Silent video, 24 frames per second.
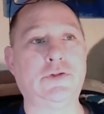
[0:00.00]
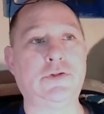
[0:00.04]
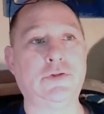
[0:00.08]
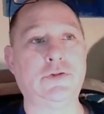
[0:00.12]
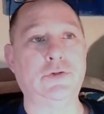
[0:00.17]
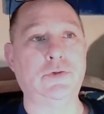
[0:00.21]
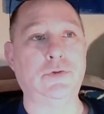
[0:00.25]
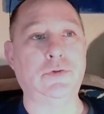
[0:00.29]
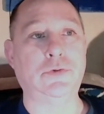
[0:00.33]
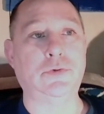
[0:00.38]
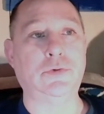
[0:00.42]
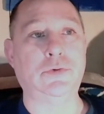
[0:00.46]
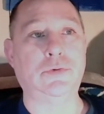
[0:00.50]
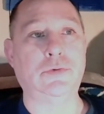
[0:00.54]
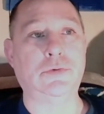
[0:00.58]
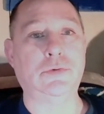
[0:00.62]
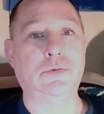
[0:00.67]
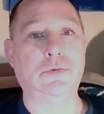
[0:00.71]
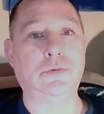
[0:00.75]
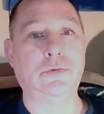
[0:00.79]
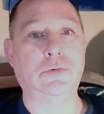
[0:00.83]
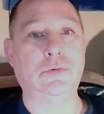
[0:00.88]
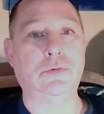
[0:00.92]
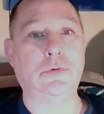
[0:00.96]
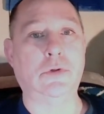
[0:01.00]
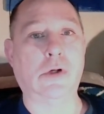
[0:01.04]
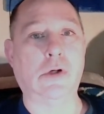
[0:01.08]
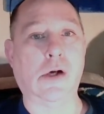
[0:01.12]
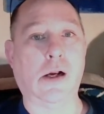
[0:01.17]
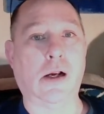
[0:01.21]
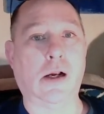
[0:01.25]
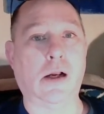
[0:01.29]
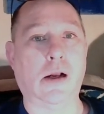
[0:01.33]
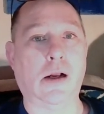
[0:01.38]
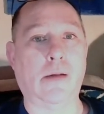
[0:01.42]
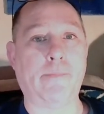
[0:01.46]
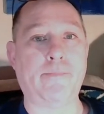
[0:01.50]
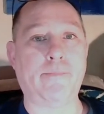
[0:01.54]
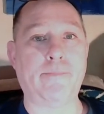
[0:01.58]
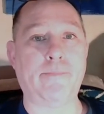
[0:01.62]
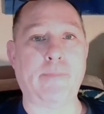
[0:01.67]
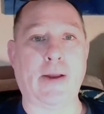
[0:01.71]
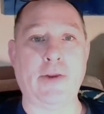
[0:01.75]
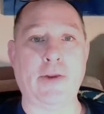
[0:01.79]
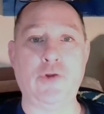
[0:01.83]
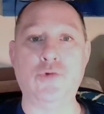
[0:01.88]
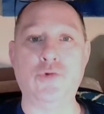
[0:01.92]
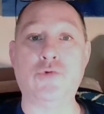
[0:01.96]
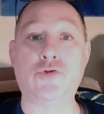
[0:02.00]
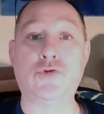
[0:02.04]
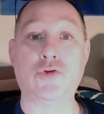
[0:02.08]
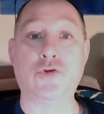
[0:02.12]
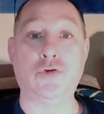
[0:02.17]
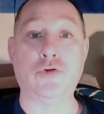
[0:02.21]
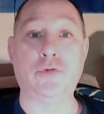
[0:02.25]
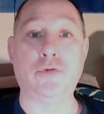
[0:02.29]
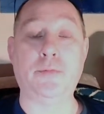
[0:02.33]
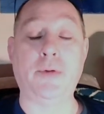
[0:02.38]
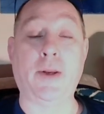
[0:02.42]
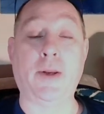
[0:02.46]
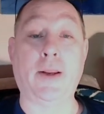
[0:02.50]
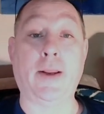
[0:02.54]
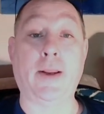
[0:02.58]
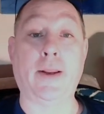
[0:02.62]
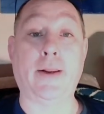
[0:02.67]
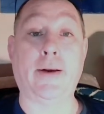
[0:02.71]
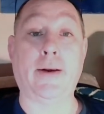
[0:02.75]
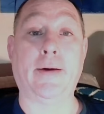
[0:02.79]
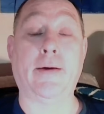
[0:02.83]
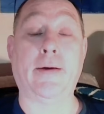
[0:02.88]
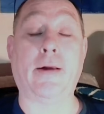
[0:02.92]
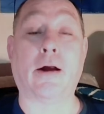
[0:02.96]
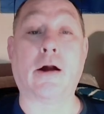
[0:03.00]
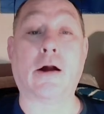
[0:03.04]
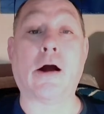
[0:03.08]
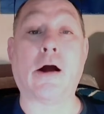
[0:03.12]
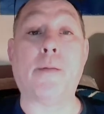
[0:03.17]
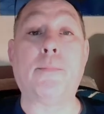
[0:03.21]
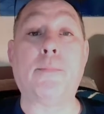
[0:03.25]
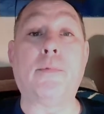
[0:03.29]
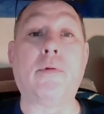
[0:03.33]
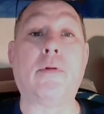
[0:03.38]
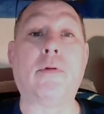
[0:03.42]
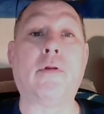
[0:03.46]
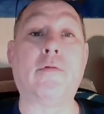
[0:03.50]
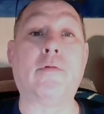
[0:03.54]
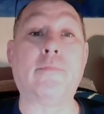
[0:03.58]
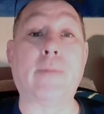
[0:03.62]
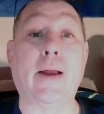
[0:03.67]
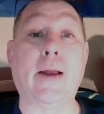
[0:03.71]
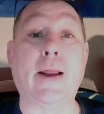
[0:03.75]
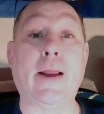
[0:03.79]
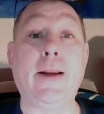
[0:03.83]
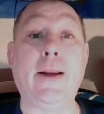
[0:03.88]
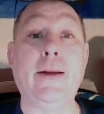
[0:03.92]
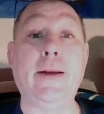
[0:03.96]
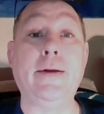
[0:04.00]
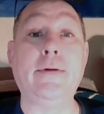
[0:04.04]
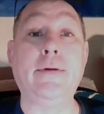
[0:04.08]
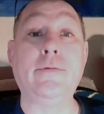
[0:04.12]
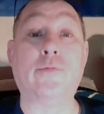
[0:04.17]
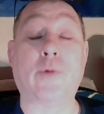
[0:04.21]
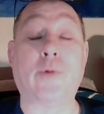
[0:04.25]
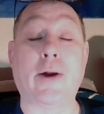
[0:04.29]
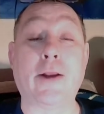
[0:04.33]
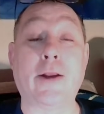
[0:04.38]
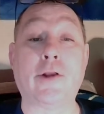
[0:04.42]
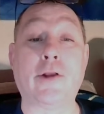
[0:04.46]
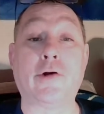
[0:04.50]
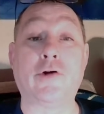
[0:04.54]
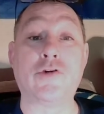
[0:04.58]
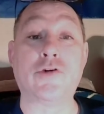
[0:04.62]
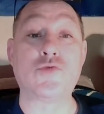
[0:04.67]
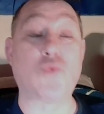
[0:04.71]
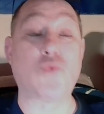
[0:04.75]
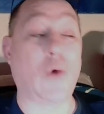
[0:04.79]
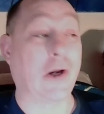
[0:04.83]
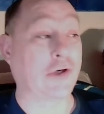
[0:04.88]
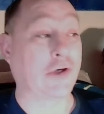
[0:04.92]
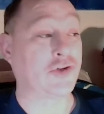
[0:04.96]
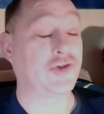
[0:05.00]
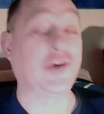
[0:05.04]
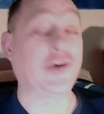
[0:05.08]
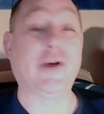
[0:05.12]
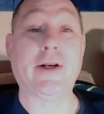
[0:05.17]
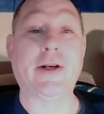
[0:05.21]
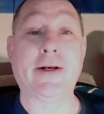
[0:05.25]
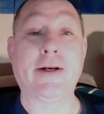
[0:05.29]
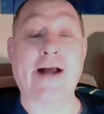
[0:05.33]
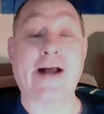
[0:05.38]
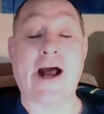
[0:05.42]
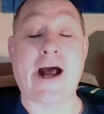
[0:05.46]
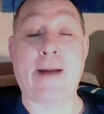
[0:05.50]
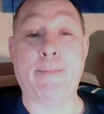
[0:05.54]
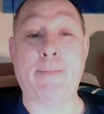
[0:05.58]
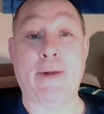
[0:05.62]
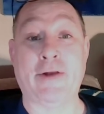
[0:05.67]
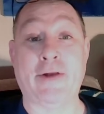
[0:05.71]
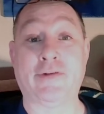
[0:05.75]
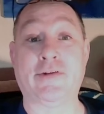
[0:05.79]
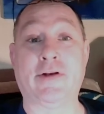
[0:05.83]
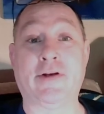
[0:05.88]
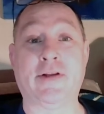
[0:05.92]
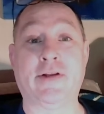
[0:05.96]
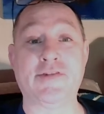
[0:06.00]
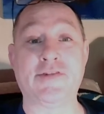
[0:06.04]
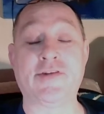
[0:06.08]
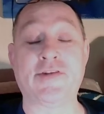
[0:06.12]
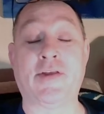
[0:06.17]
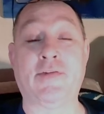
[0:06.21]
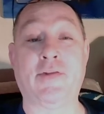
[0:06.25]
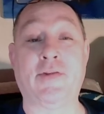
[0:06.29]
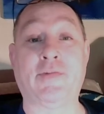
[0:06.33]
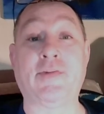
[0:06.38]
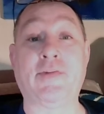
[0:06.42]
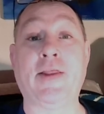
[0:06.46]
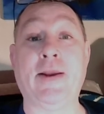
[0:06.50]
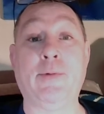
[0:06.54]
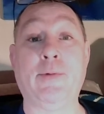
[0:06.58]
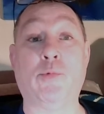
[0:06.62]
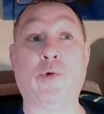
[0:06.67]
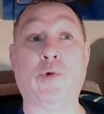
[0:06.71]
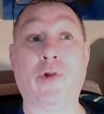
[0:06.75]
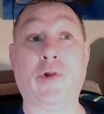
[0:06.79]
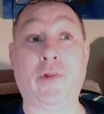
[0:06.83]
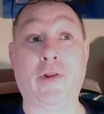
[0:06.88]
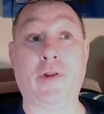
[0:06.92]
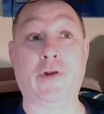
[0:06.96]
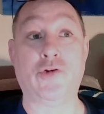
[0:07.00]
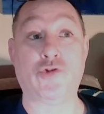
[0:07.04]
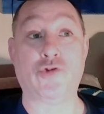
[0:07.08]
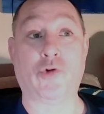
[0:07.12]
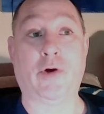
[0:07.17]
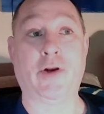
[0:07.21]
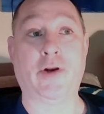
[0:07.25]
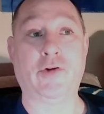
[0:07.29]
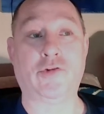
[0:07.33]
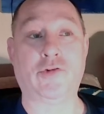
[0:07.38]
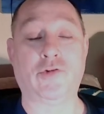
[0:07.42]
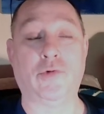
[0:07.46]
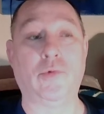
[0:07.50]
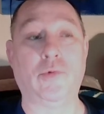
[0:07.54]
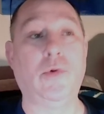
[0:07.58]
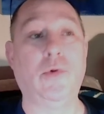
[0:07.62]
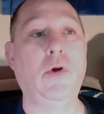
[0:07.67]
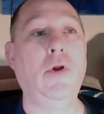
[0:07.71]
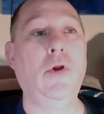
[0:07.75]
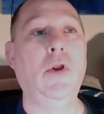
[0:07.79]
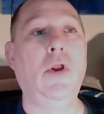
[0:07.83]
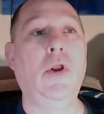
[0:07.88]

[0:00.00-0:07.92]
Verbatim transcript: to uh, my YouTube, and a couple of my regulars watched it and commented and said that they really enjoyed it too.